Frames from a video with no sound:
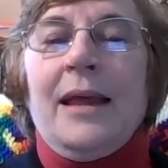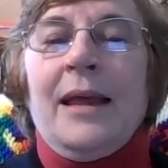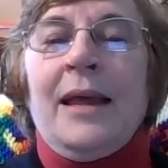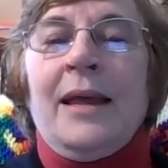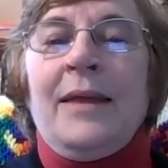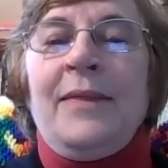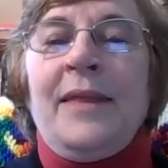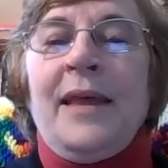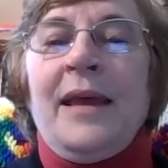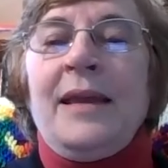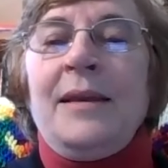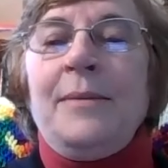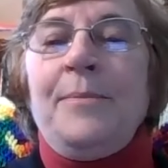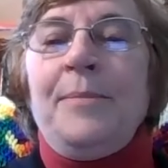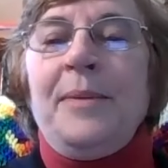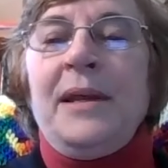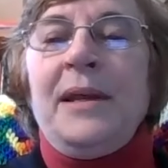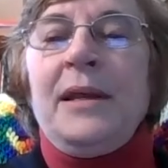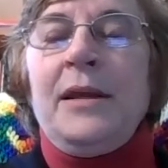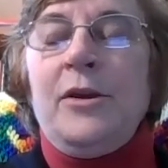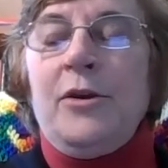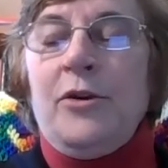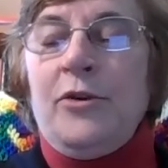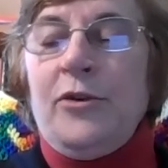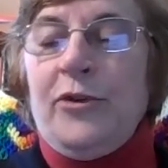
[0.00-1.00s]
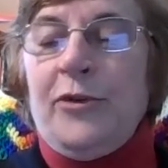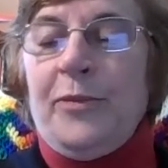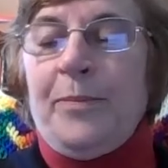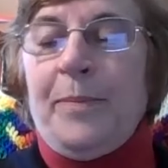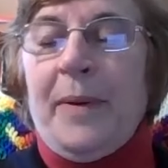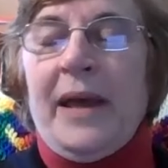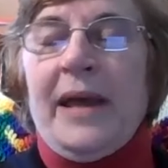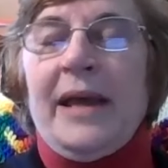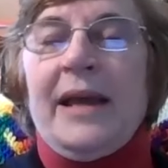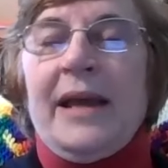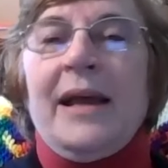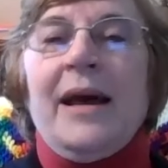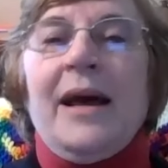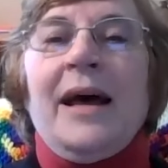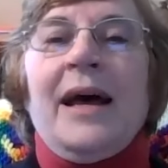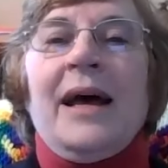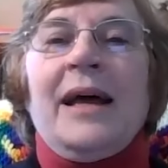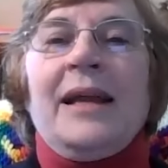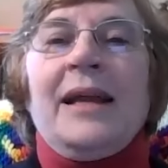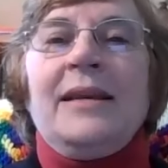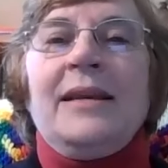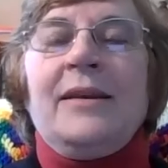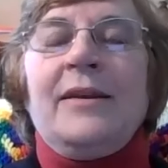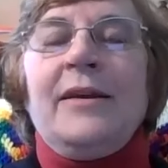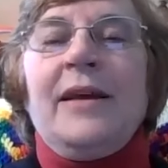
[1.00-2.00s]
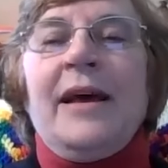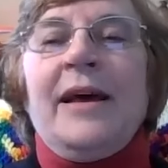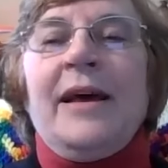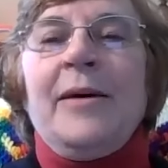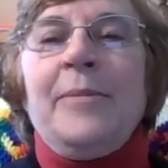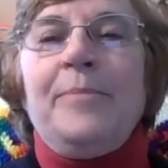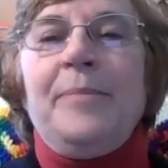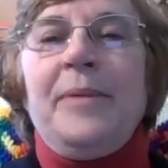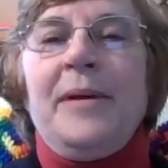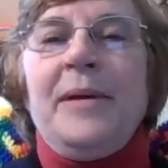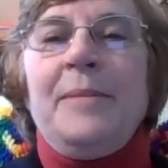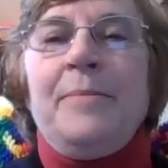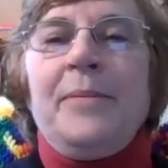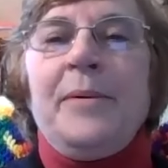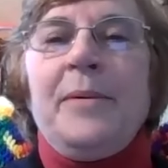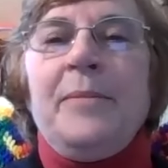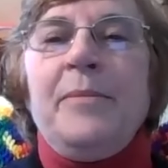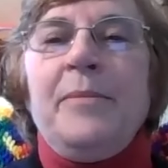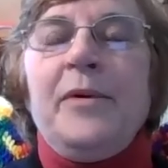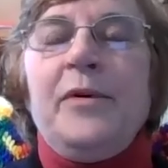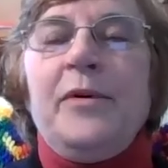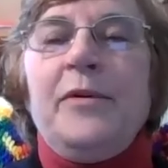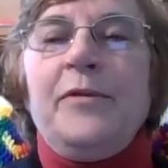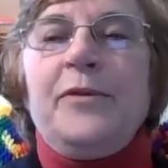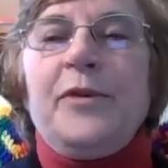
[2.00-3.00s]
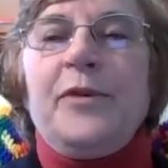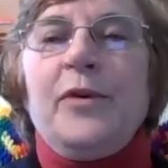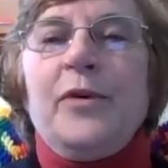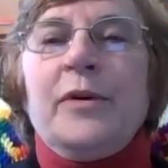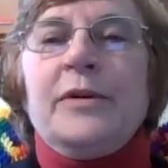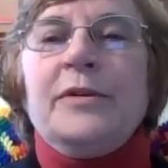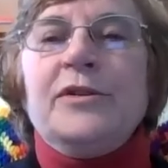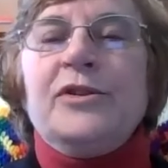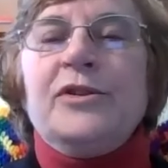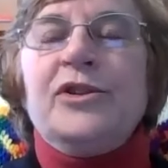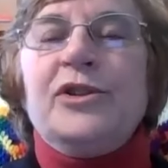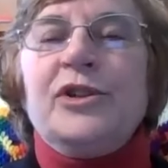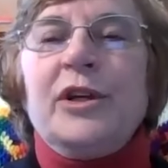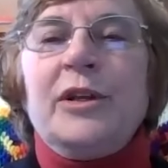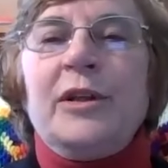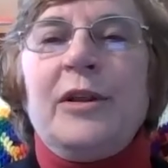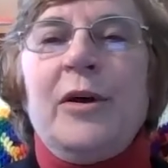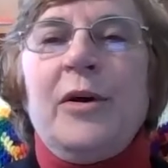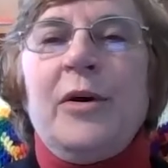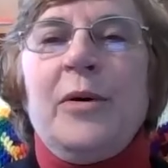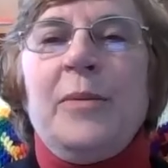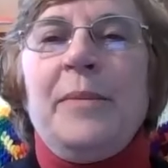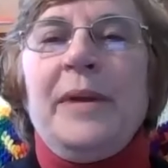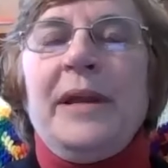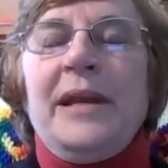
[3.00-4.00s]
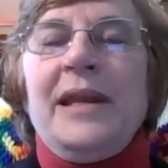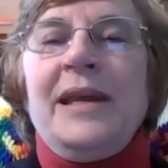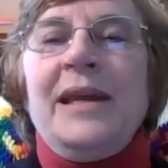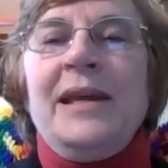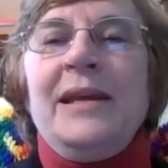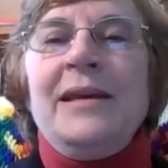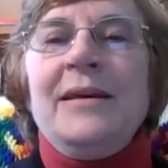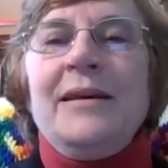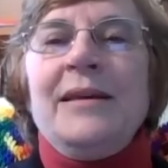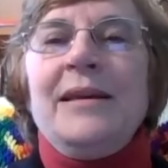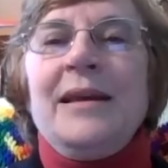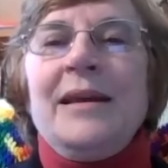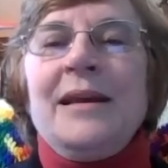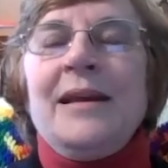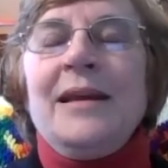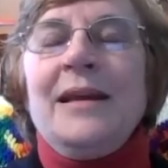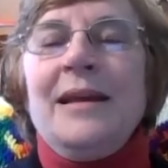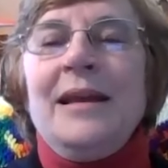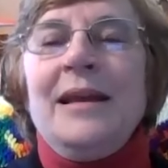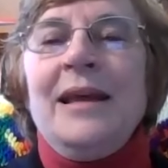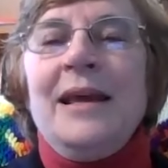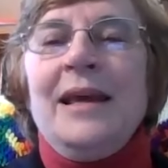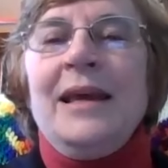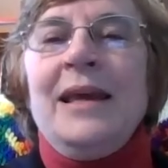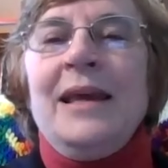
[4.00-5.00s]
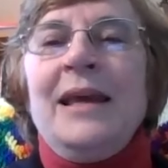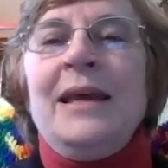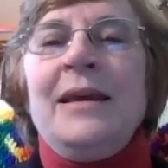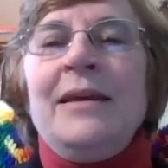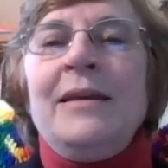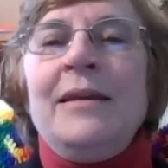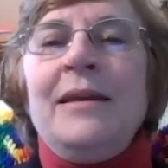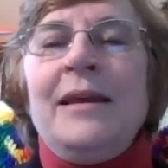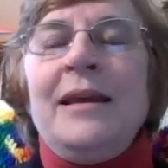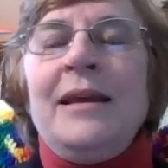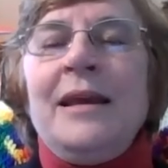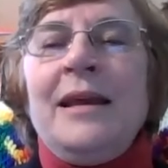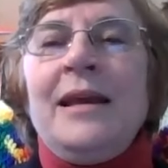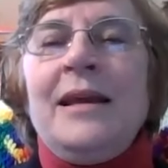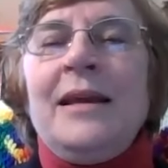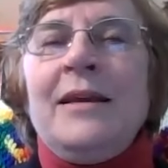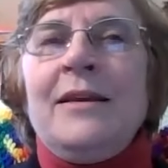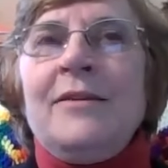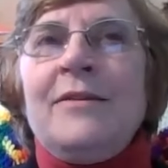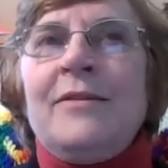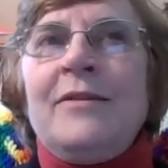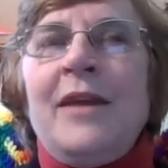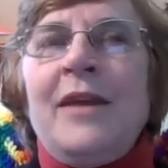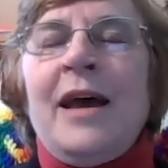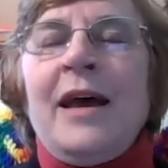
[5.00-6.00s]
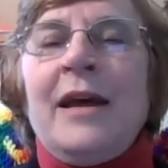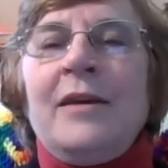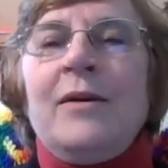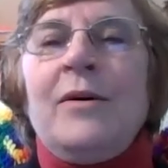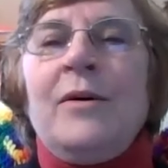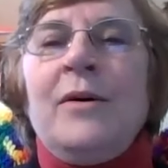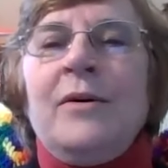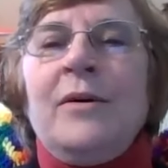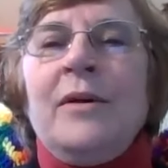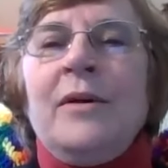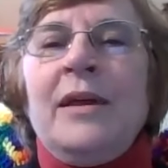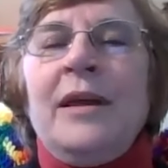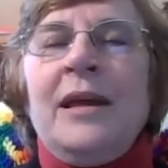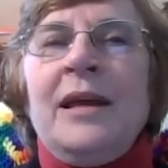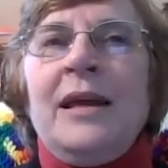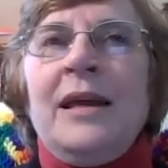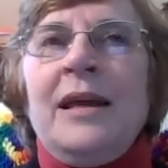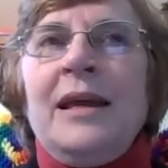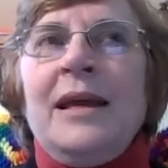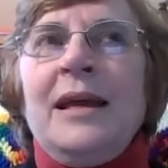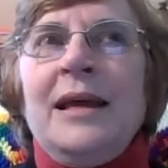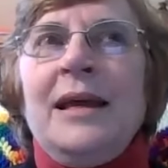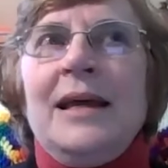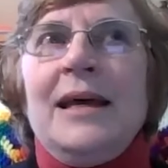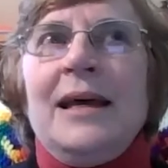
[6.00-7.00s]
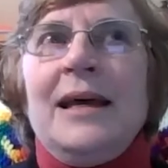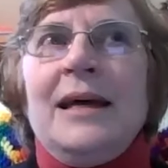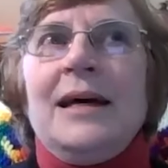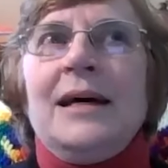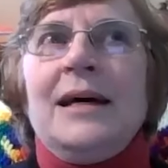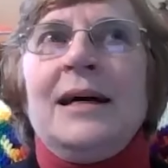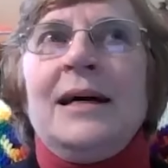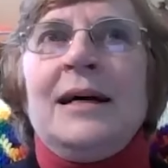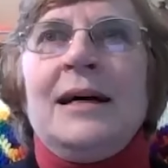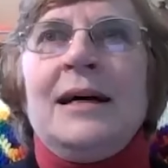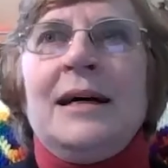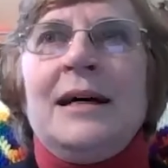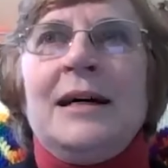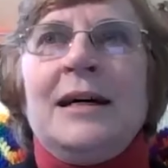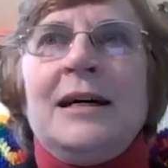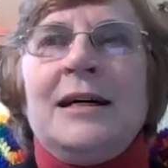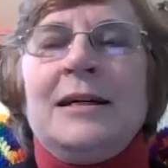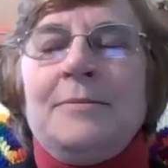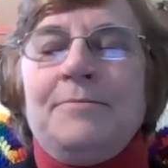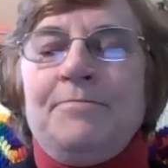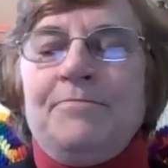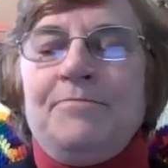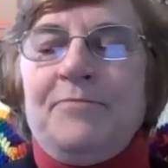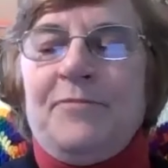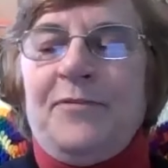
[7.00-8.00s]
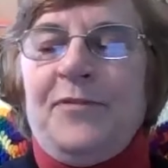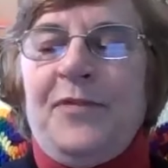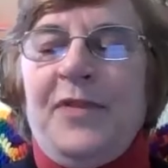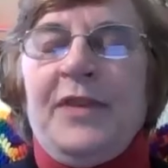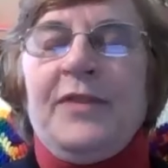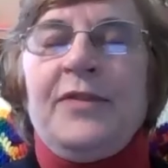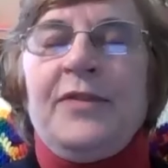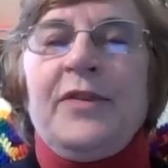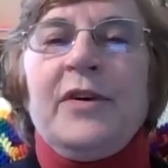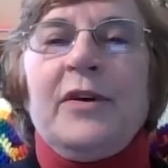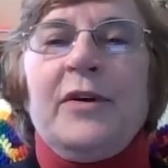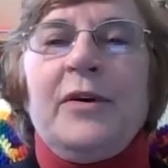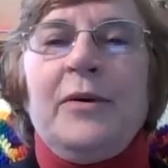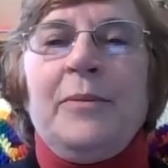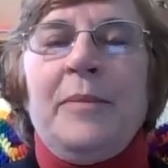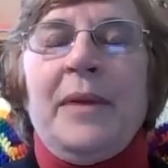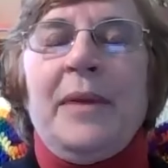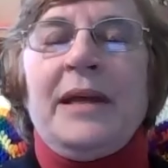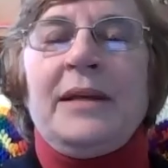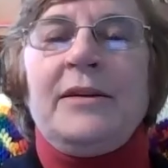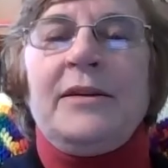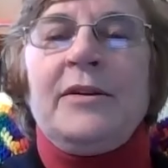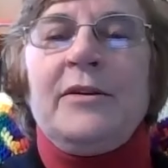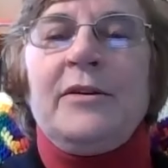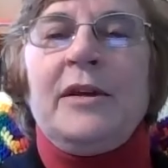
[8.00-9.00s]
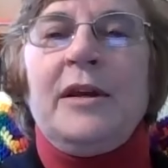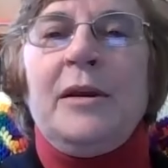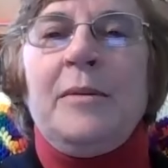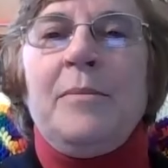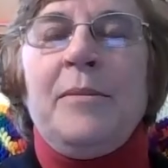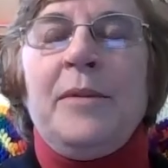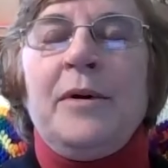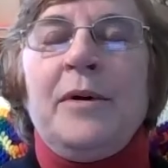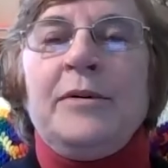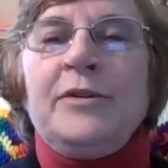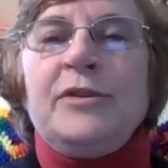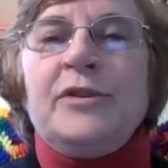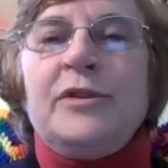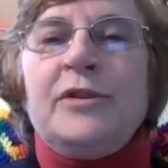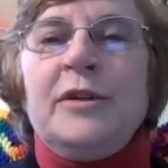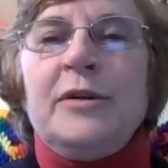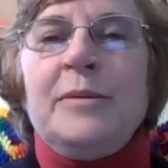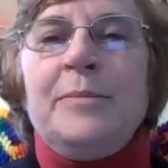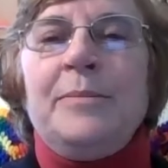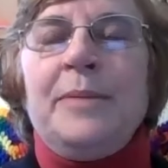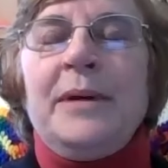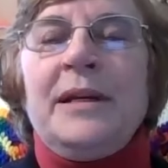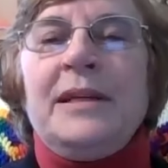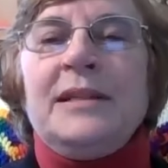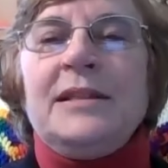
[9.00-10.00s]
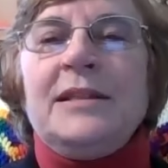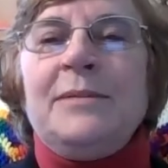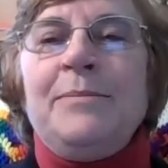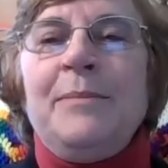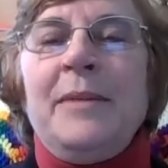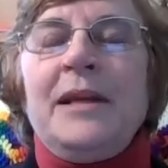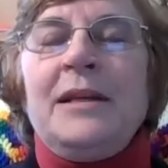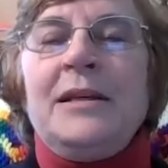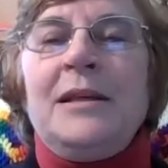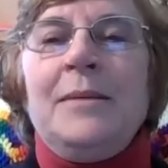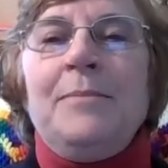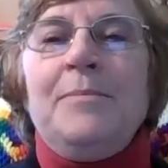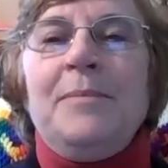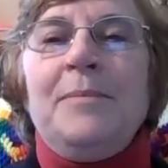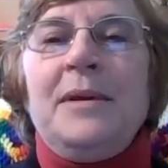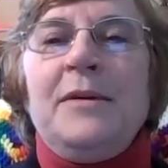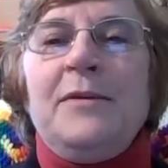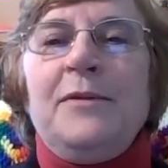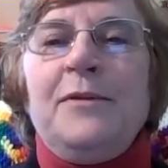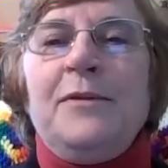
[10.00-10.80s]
And then being used by God to help people move towards shalom and healing. Healing is not only physical, mental, and emotional, but it's meant to be